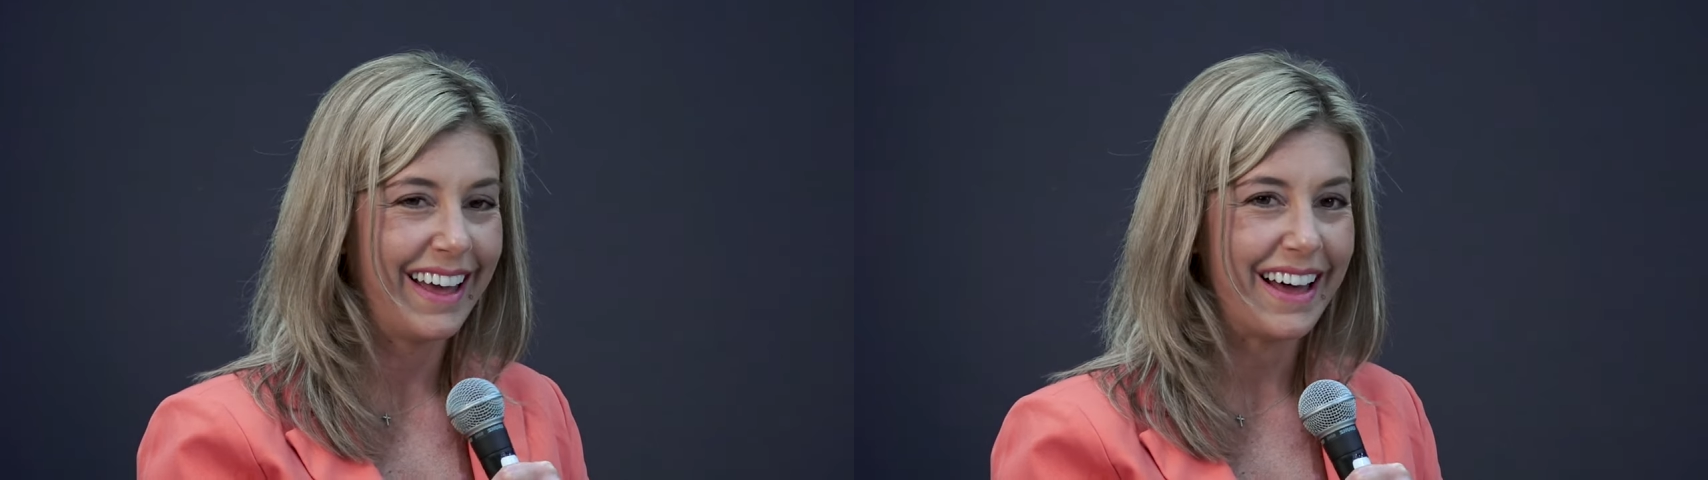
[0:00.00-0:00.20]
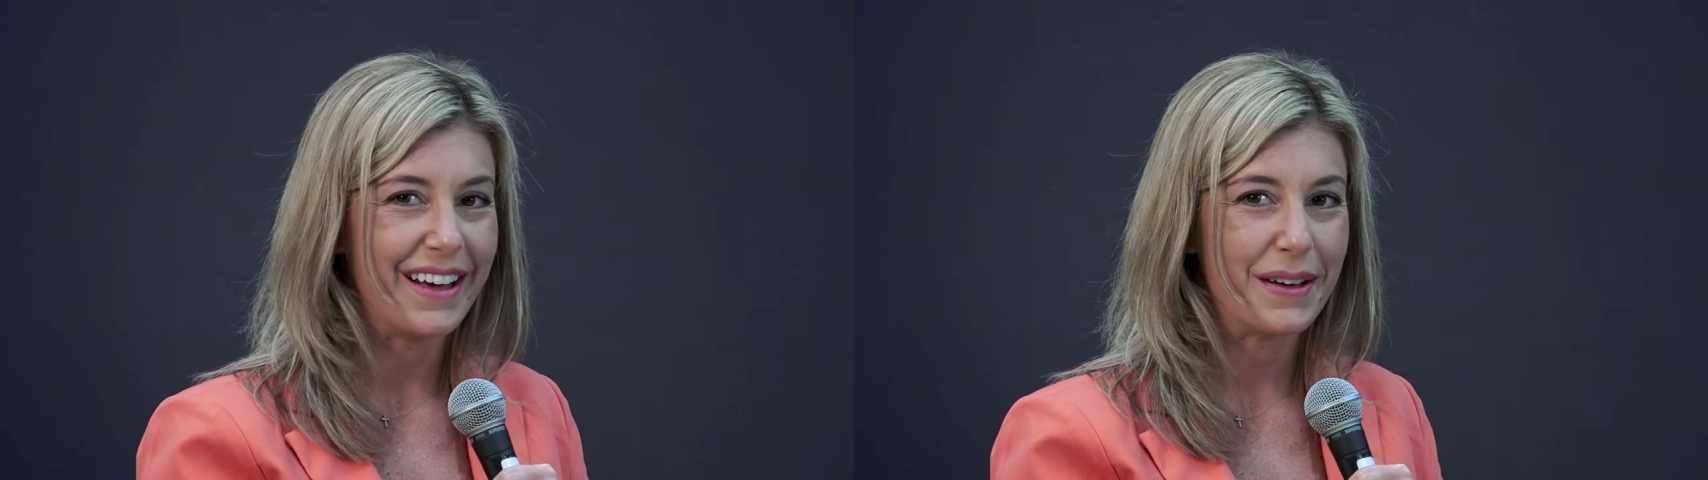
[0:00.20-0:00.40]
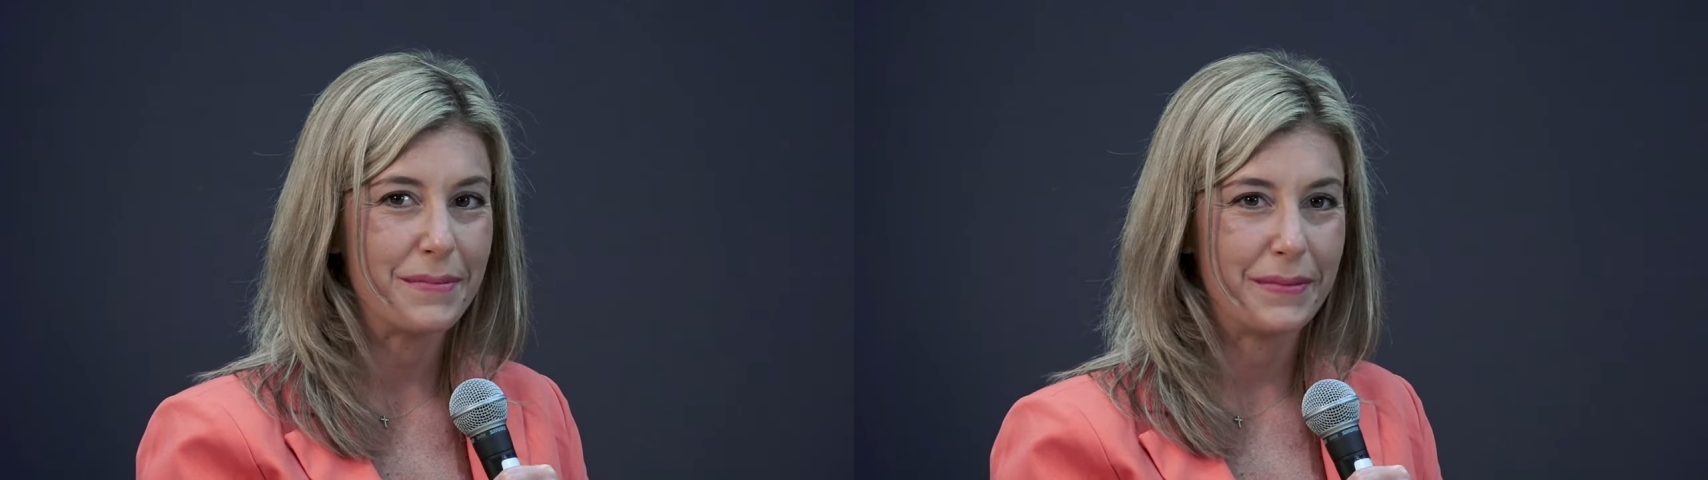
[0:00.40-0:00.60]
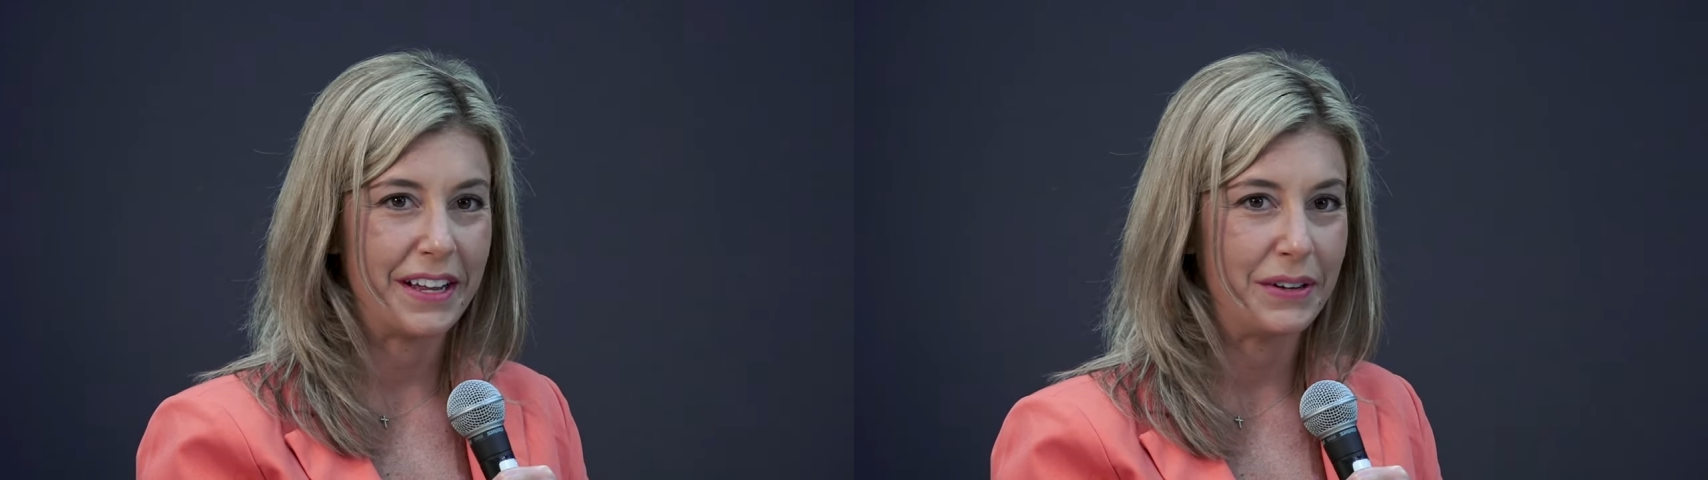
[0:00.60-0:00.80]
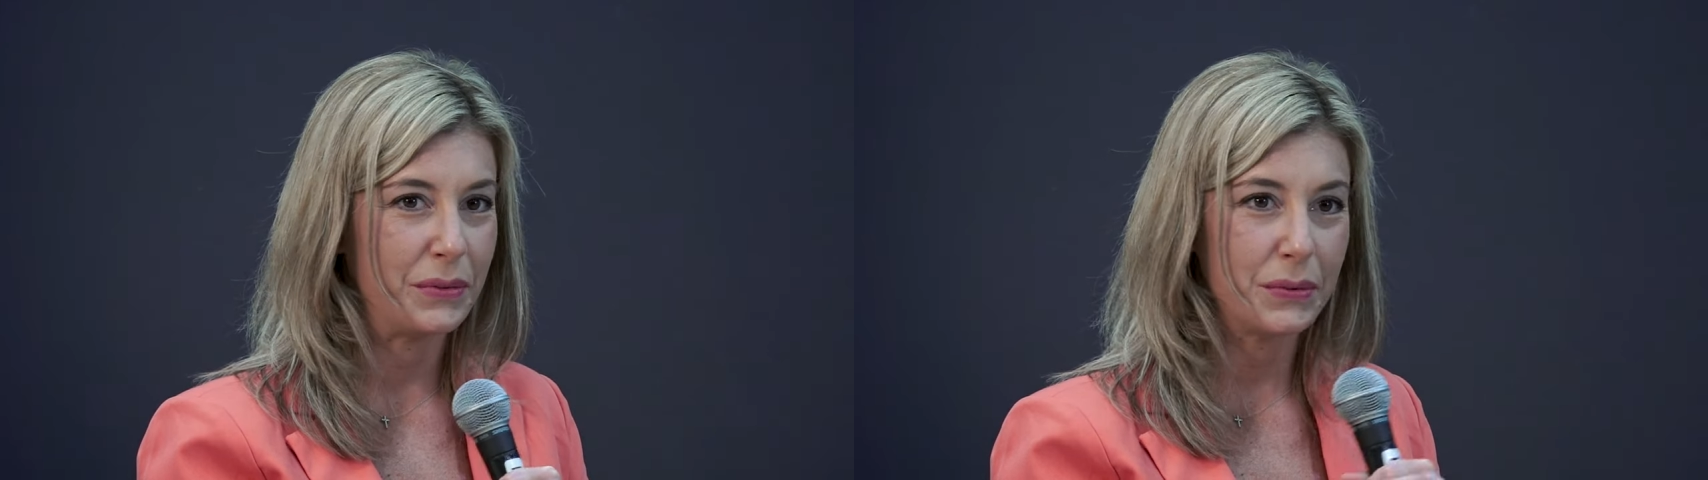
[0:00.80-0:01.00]
Um,
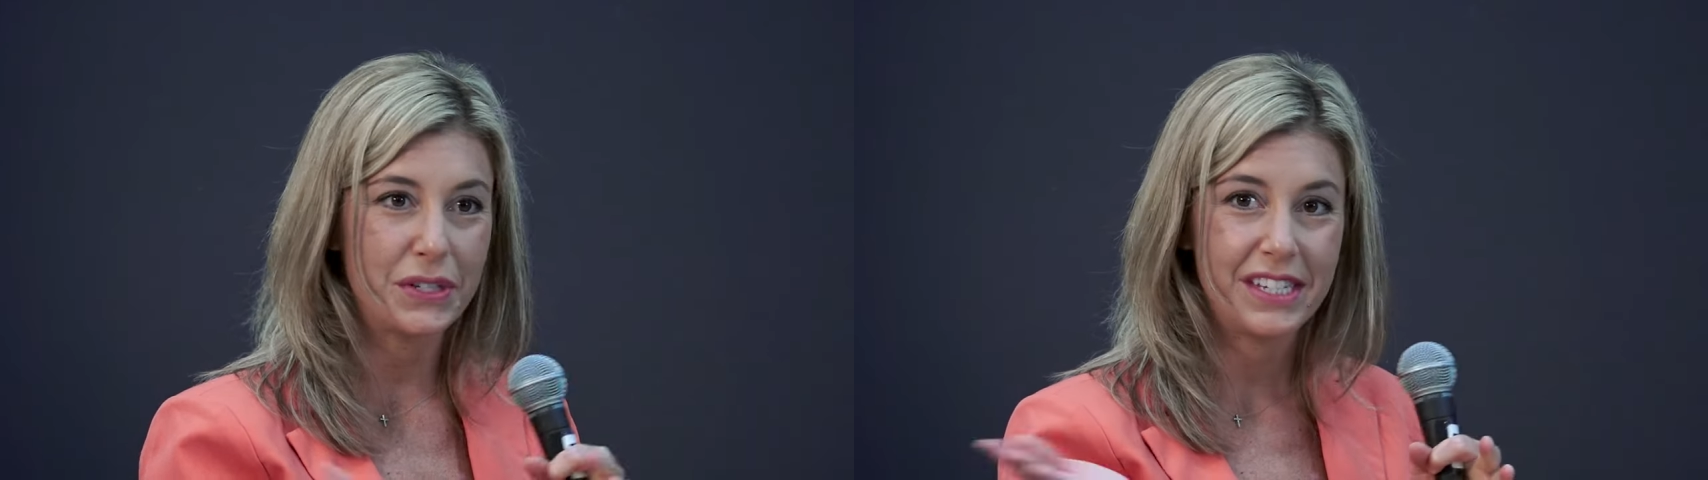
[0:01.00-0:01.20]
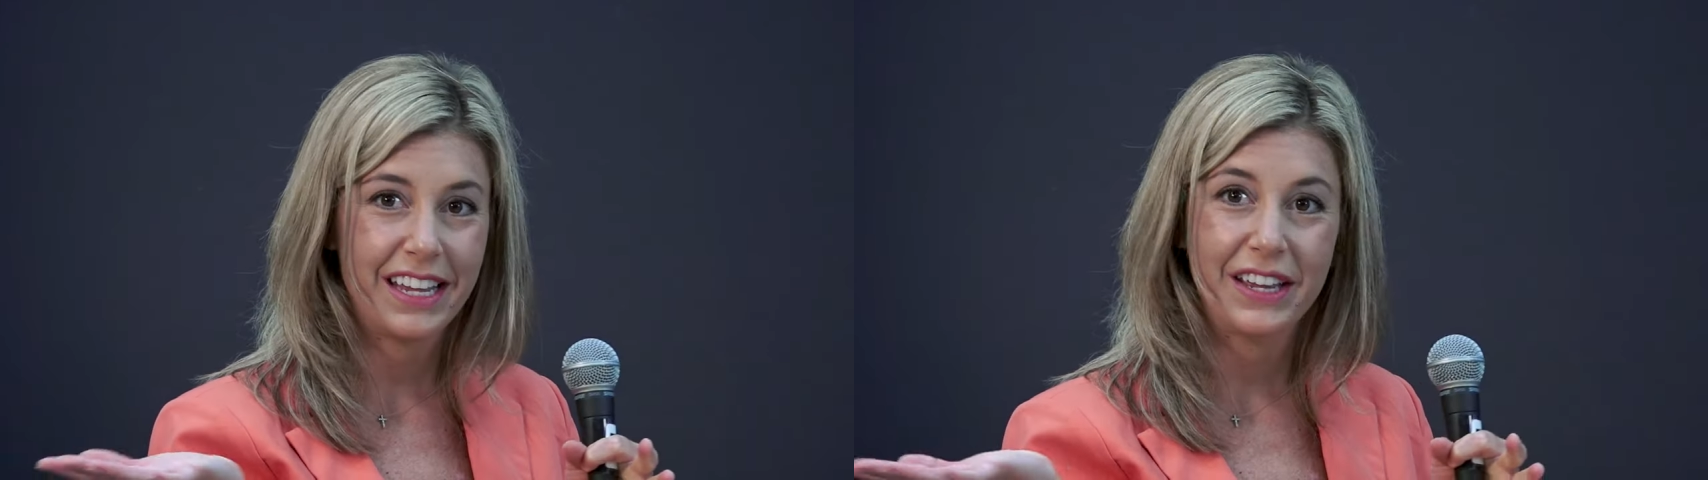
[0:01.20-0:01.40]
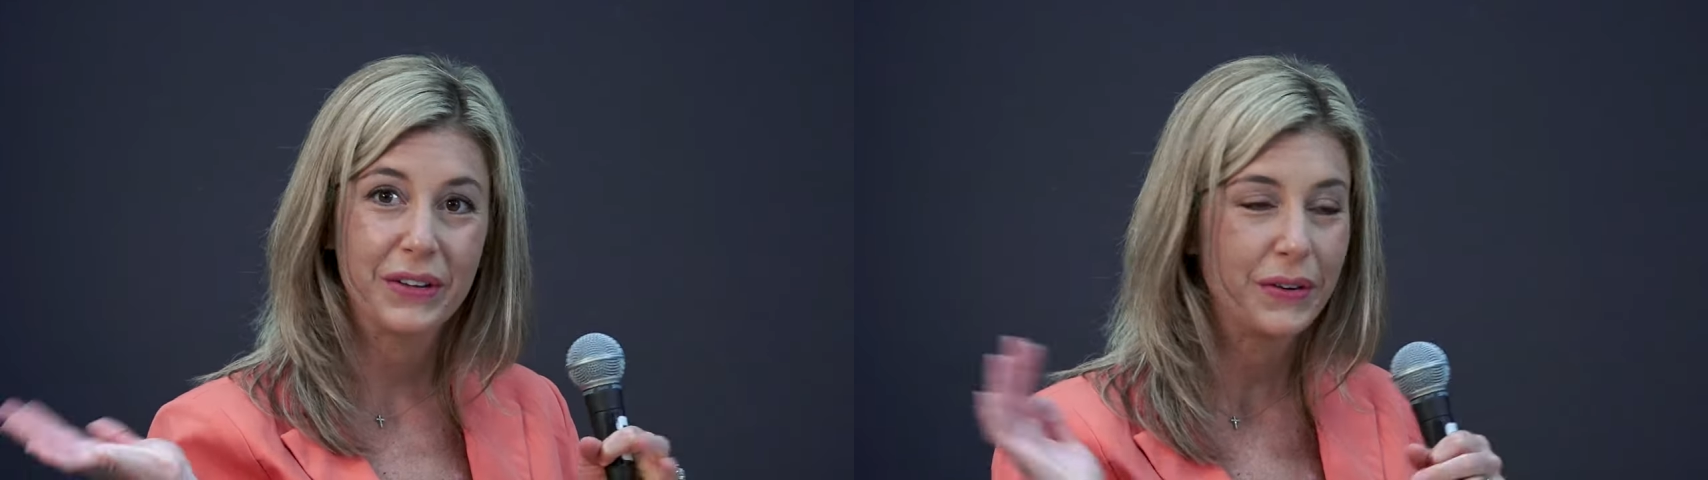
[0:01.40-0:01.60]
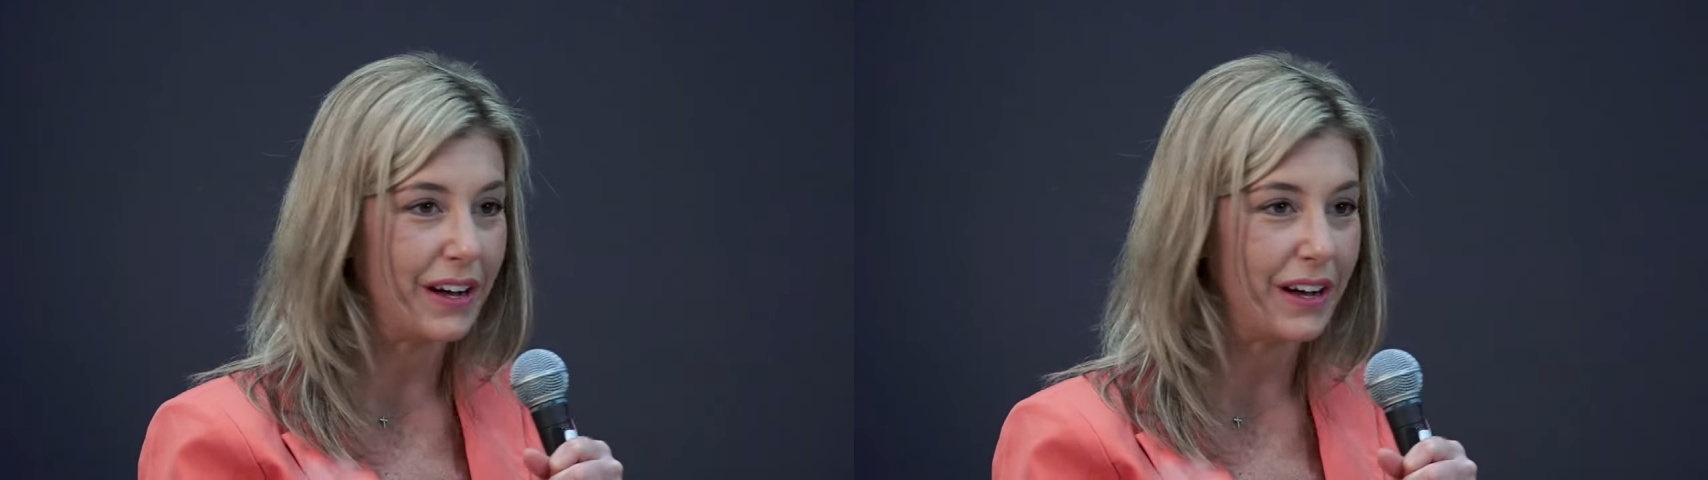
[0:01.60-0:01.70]
and we'll see you